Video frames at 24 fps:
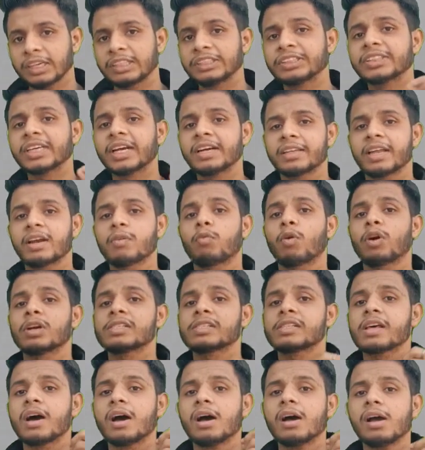inside that what
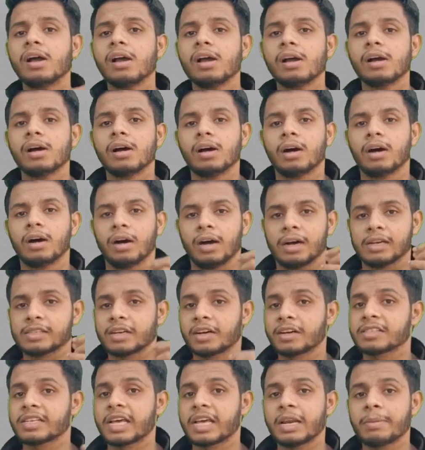is the uh,
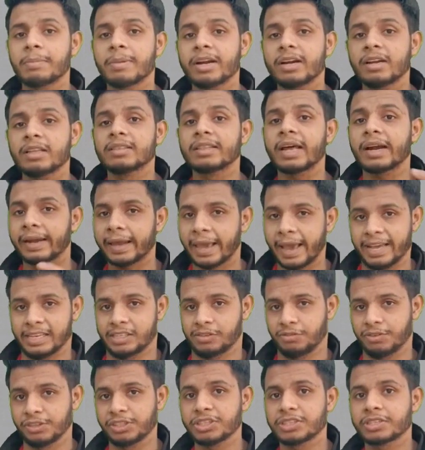hazardous element that
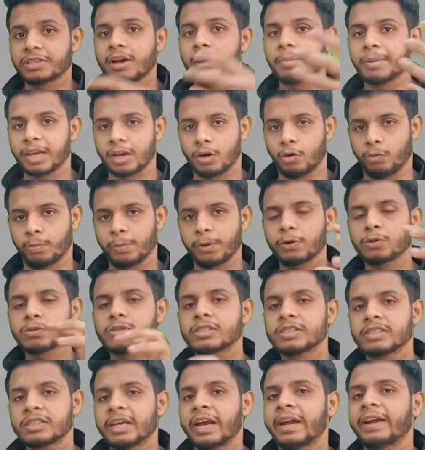gas which is coming out
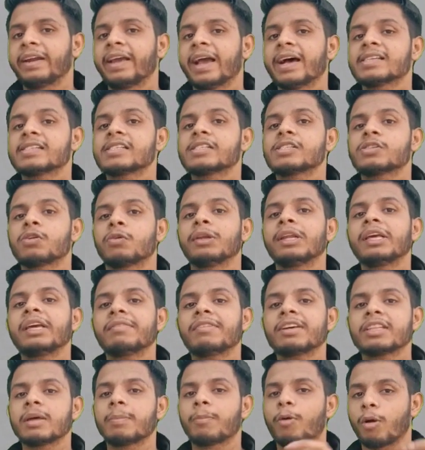because that gas is only
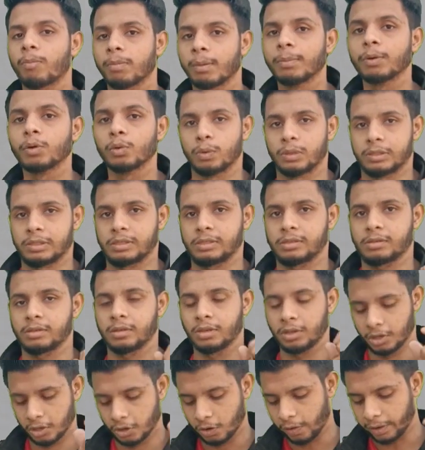giving the problem to us
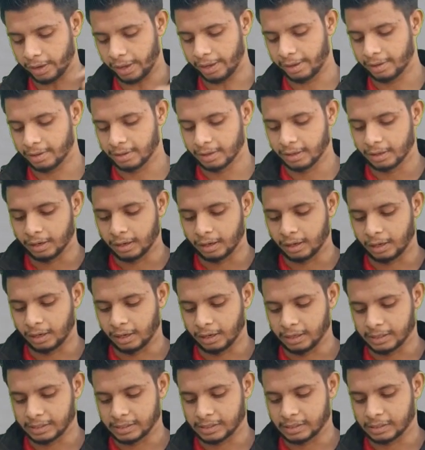okay
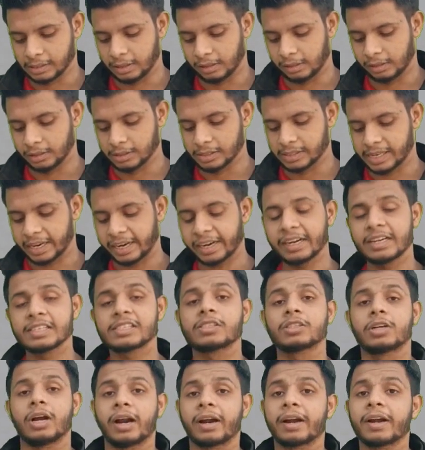uh, second
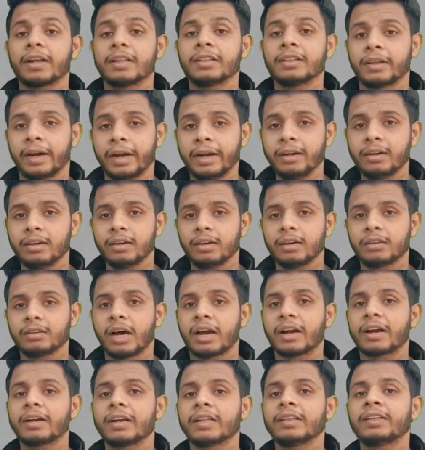is target and threat
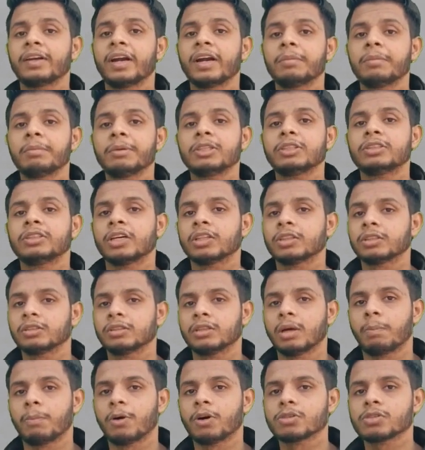Target and threat means the,
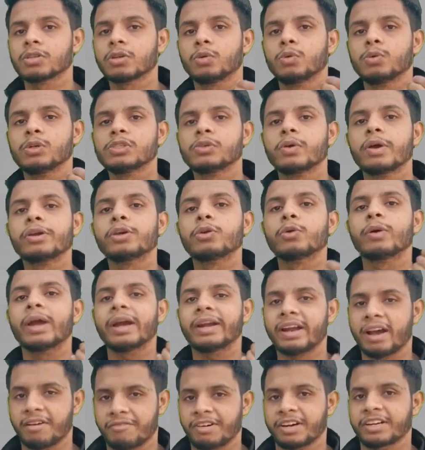the person who is going to
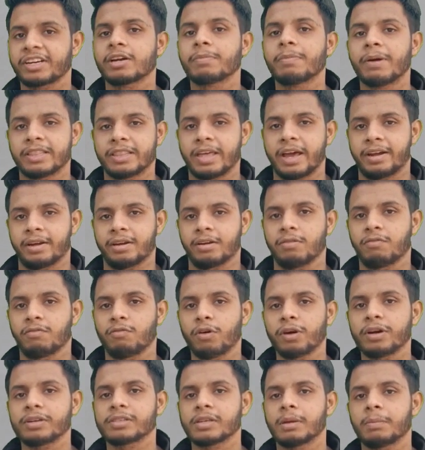get affected by that.
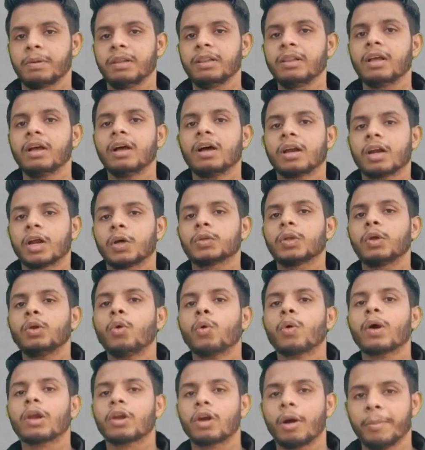For example, now the
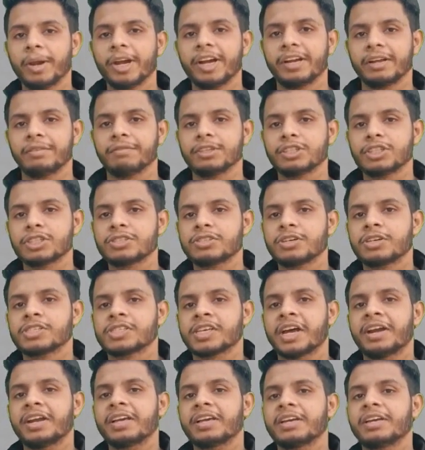local community which is
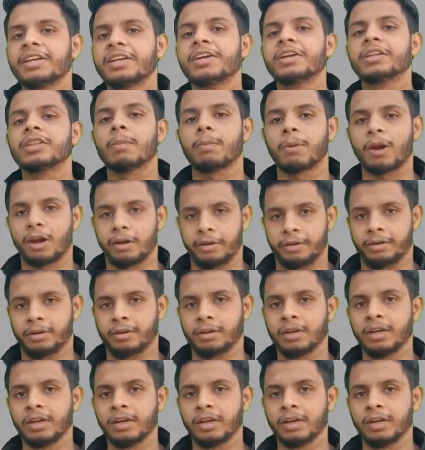residing near the plant,